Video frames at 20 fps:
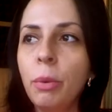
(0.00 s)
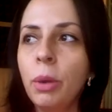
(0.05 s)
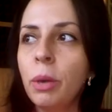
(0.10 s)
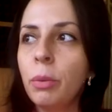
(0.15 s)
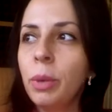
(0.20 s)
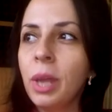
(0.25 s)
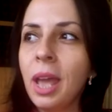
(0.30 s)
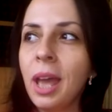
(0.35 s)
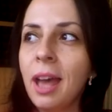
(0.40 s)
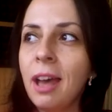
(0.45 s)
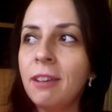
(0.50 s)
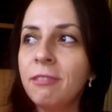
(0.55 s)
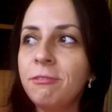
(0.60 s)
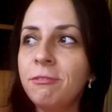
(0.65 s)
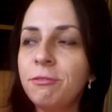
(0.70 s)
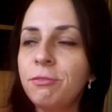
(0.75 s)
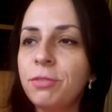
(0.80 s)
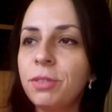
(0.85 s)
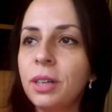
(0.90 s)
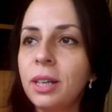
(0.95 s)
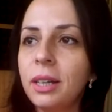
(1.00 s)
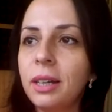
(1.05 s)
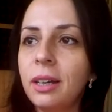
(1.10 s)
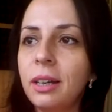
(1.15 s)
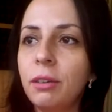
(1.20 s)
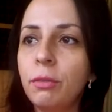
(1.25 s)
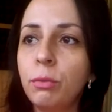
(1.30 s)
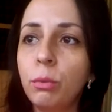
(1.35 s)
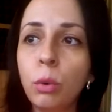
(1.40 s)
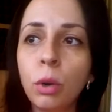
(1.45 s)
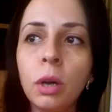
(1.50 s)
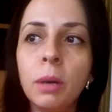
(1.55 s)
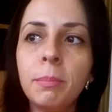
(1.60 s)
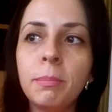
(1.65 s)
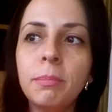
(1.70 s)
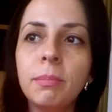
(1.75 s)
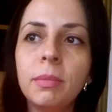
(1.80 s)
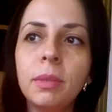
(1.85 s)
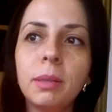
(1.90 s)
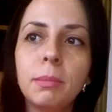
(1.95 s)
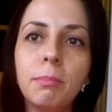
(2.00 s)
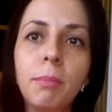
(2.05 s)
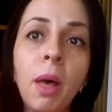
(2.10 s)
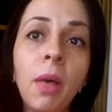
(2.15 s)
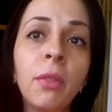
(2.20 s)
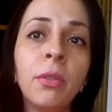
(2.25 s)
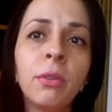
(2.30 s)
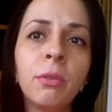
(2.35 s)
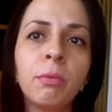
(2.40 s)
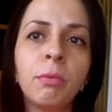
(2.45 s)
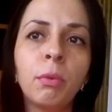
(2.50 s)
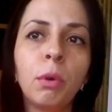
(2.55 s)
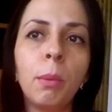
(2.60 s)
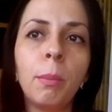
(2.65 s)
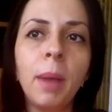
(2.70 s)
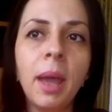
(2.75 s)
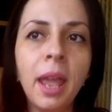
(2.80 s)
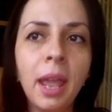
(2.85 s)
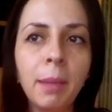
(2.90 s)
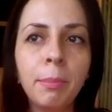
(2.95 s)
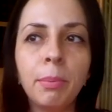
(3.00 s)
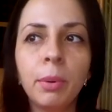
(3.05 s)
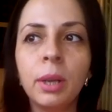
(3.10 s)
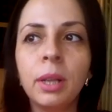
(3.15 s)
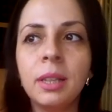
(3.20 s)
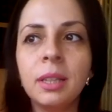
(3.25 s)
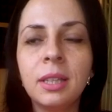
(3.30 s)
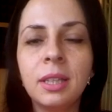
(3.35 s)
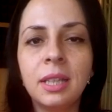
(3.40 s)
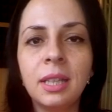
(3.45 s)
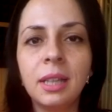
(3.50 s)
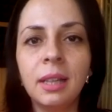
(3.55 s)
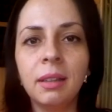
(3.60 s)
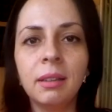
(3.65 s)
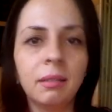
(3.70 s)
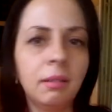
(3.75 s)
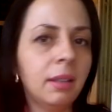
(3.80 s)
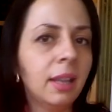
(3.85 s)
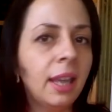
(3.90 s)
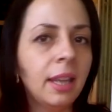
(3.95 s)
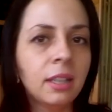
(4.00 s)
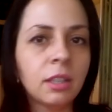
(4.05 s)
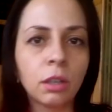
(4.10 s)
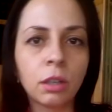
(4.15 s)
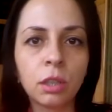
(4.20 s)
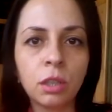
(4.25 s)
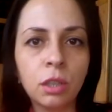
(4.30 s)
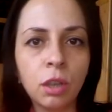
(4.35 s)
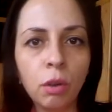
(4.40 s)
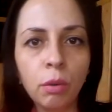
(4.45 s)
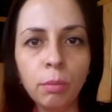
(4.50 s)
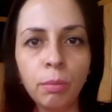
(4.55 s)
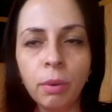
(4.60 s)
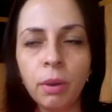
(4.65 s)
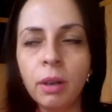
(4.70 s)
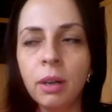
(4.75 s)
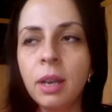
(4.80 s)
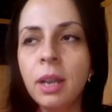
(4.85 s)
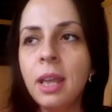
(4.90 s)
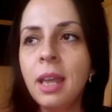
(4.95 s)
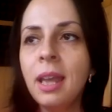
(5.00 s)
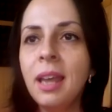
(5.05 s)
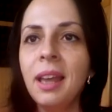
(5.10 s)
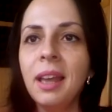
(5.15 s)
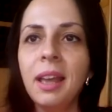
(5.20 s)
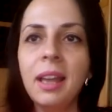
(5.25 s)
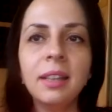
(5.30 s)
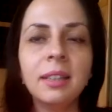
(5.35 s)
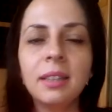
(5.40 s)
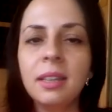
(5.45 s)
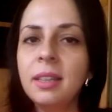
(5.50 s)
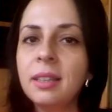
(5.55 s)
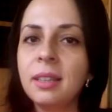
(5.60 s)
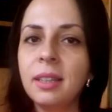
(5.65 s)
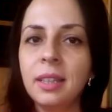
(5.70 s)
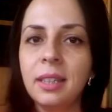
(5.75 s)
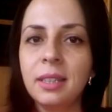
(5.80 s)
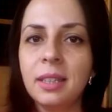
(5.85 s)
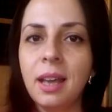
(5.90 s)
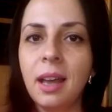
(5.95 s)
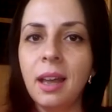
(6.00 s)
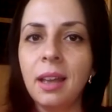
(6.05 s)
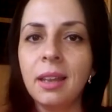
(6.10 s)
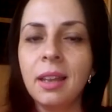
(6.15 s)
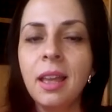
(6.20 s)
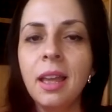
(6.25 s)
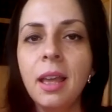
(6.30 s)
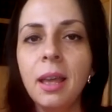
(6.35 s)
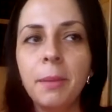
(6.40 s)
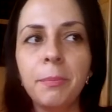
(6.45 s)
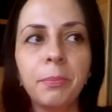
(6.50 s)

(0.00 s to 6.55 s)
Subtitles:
where we have warm months from April till late October, it's easily done.